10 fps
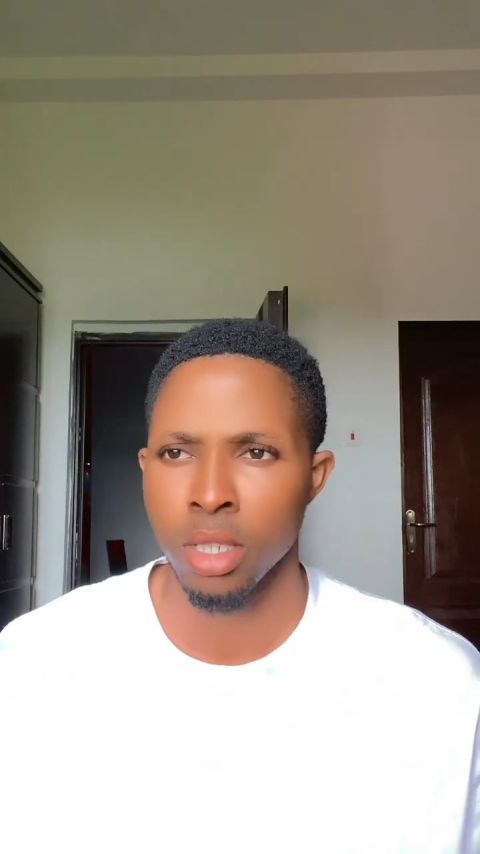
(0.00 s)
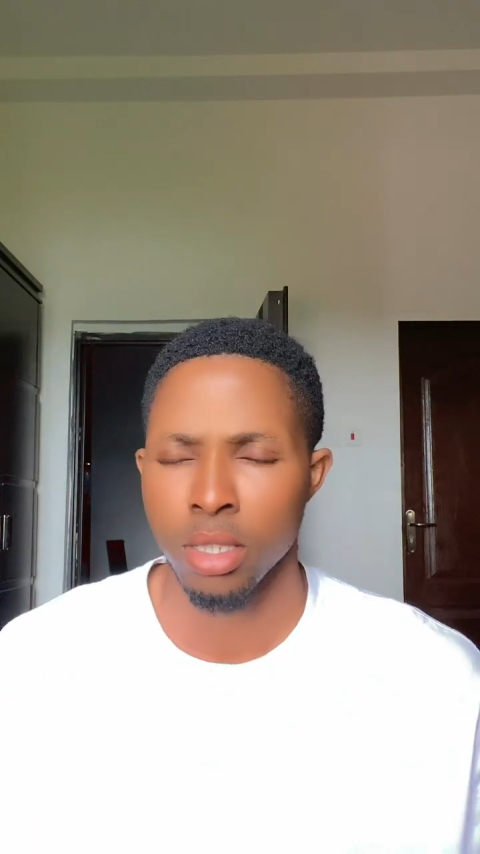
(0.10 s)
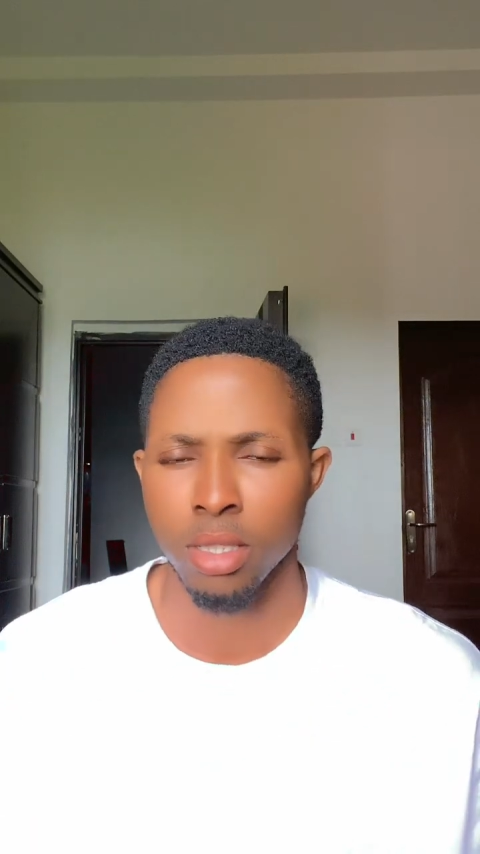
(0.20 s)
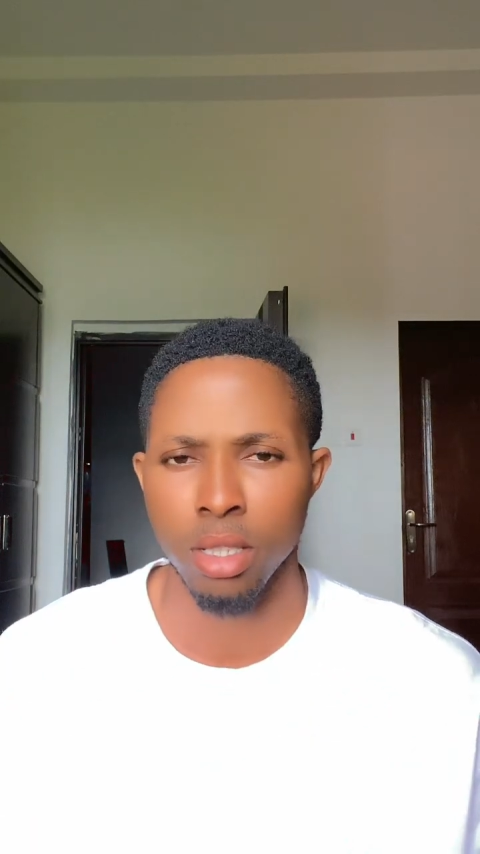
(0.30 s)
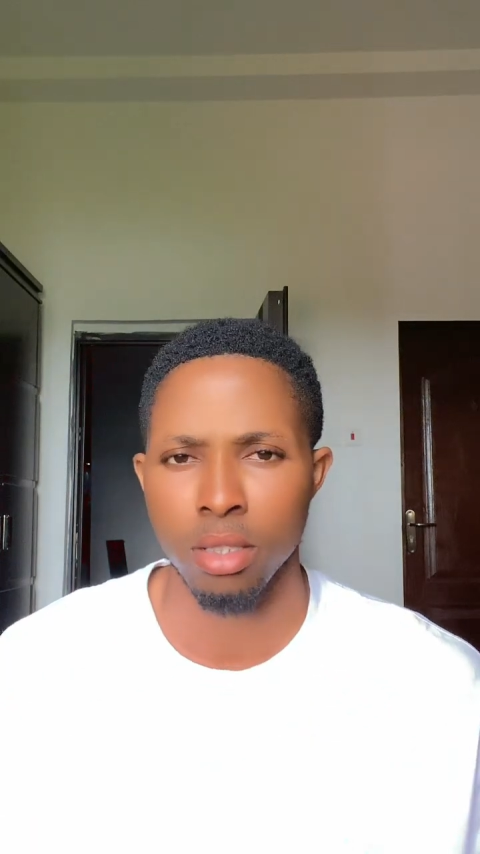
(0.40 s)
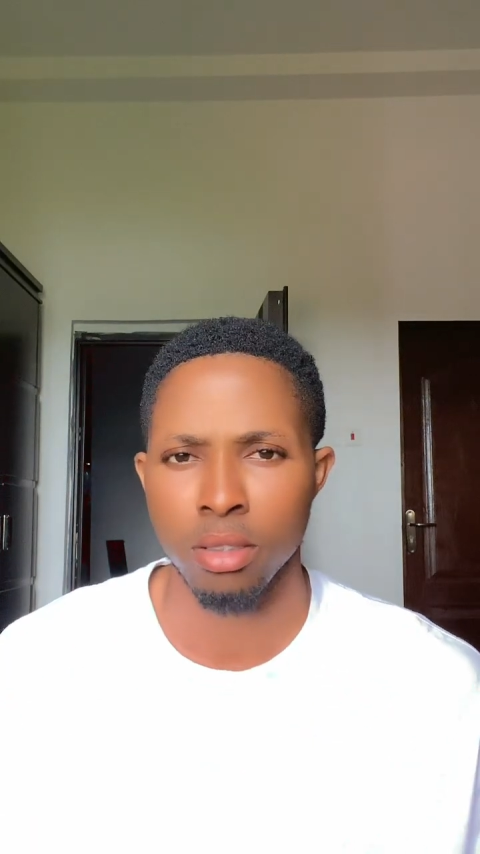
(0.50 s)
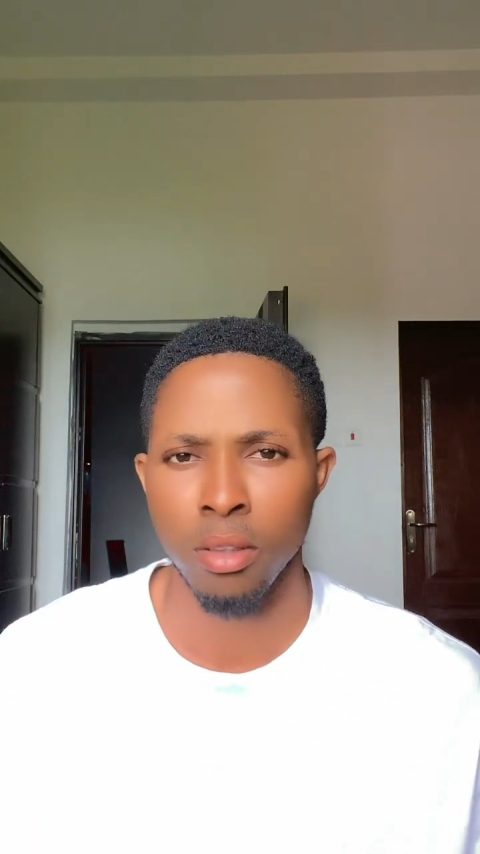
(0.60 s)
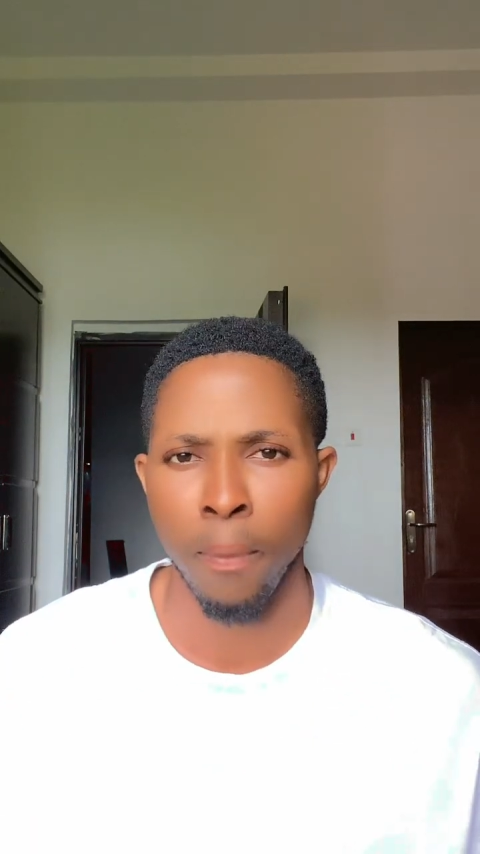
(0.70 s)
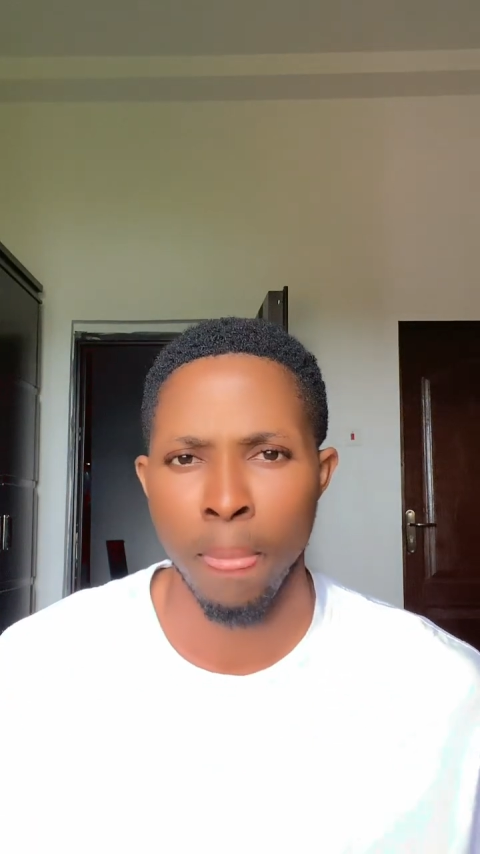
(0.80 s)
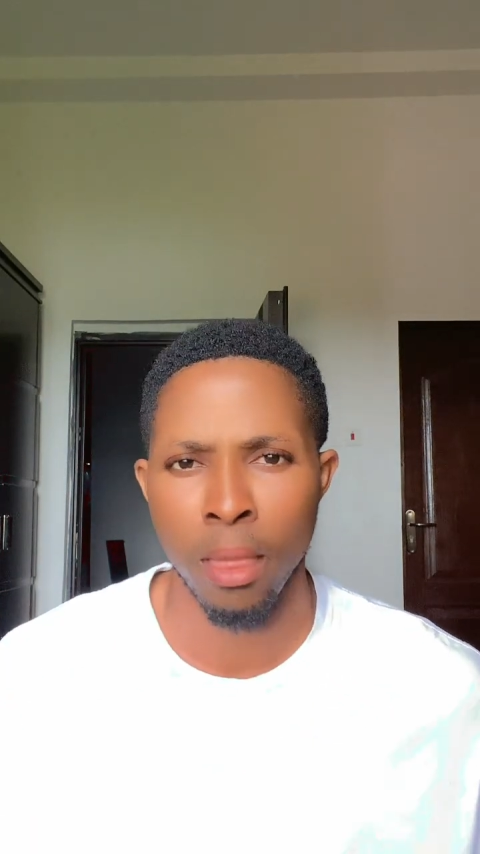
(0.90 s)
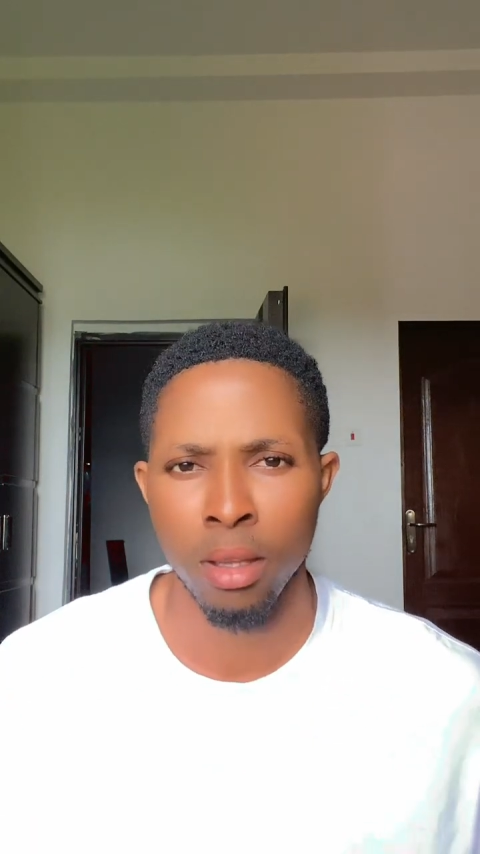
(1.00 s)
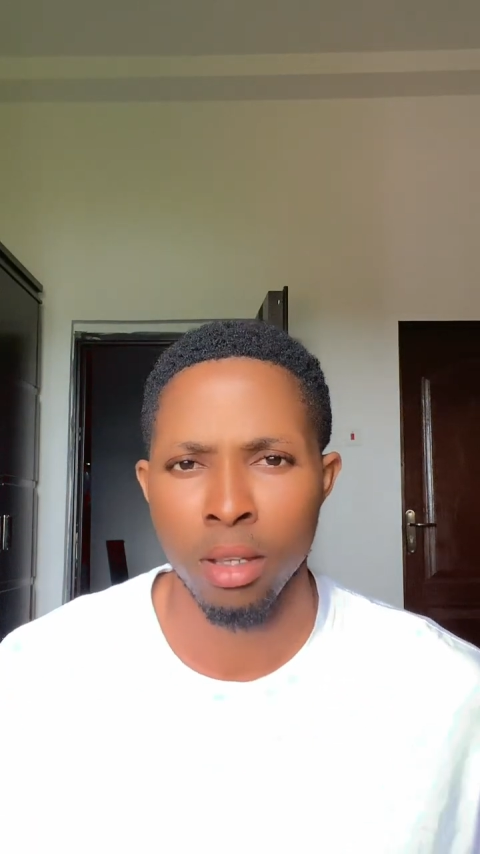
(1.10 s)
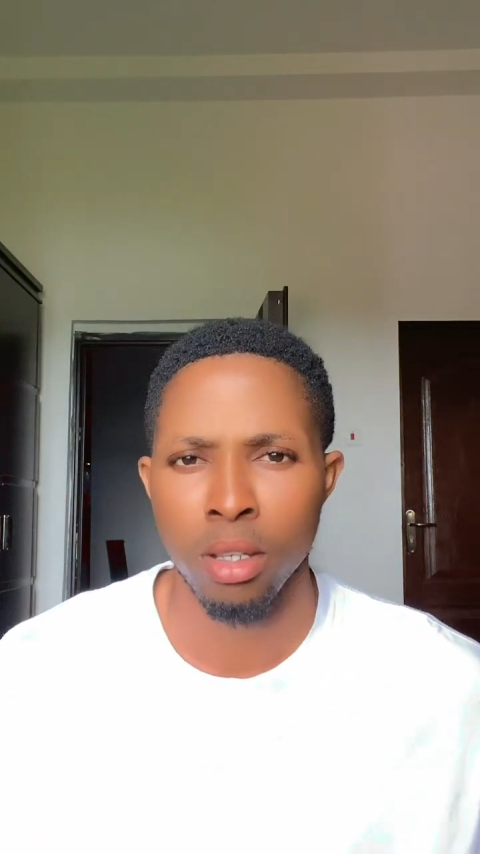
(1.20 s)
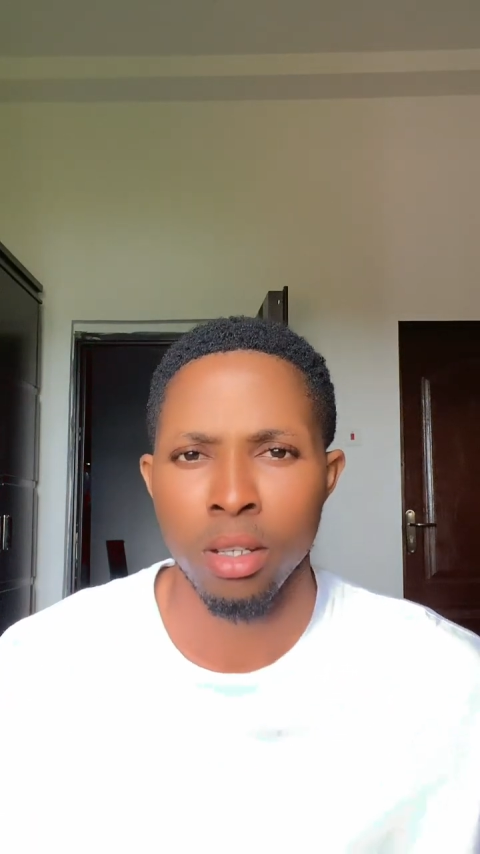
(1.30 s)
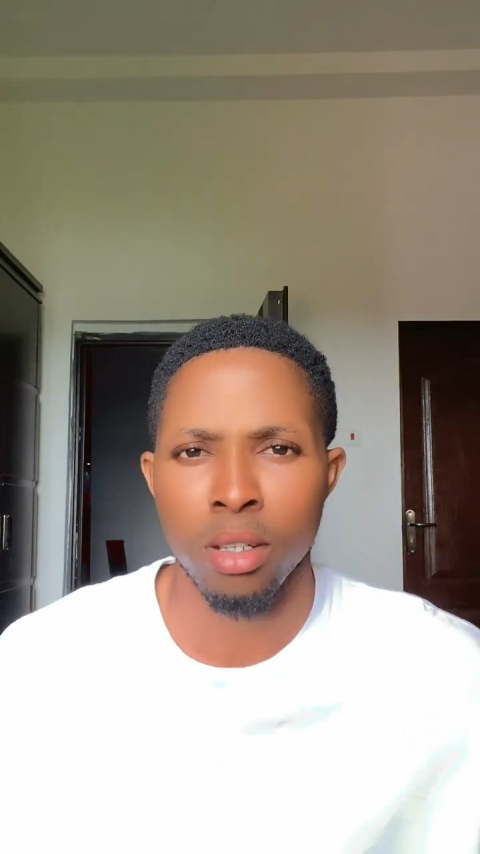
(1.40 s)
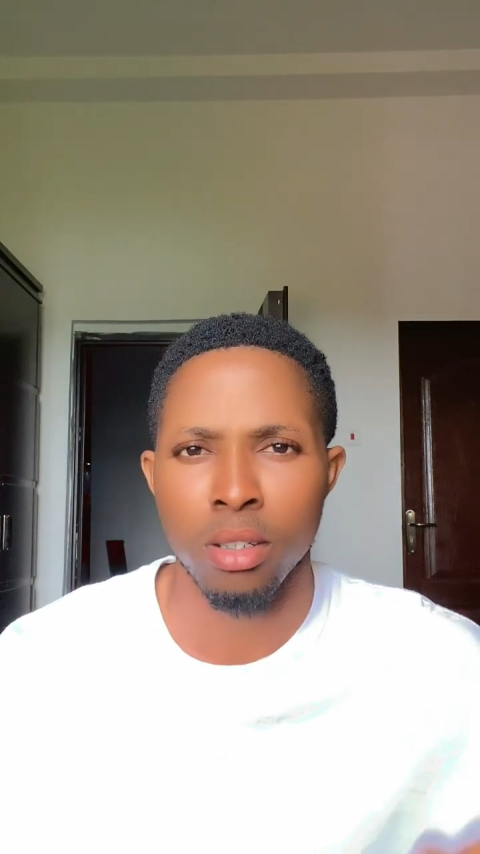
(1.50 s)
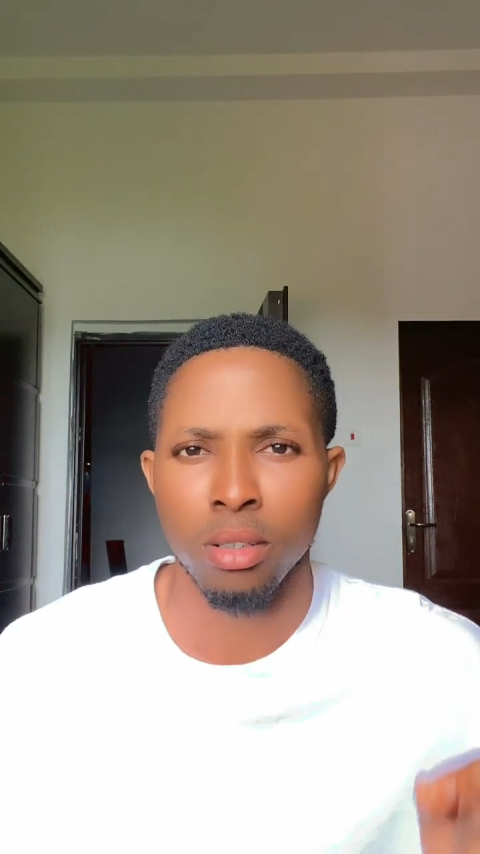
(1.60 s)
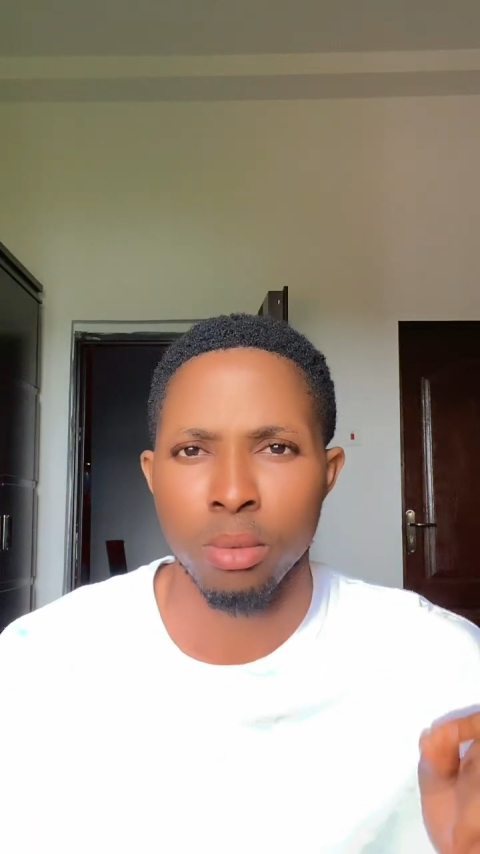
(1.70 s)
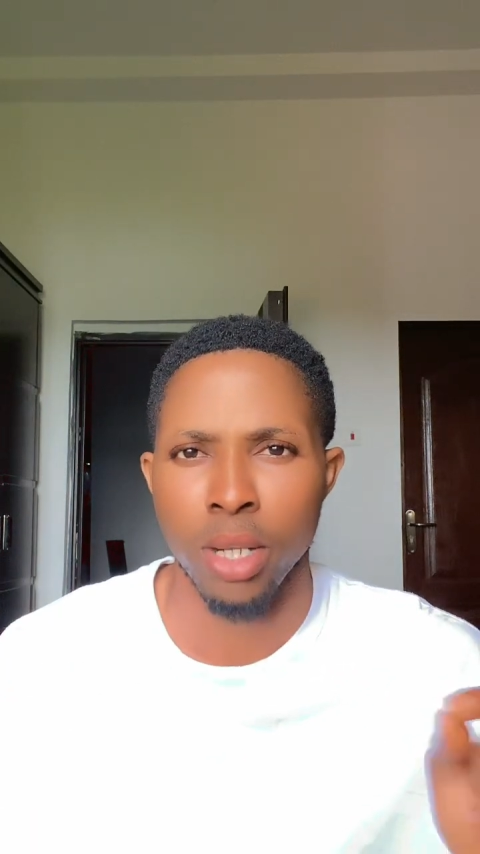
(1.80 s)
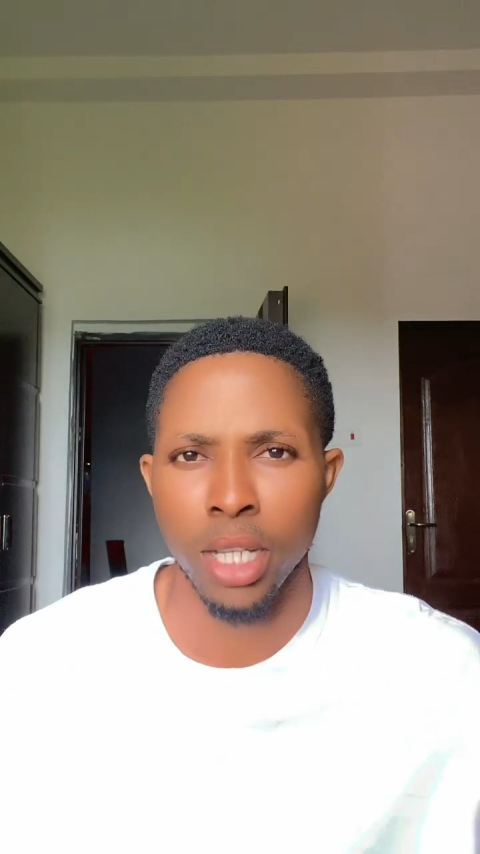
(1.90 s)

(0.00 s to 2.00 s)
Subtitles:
See, when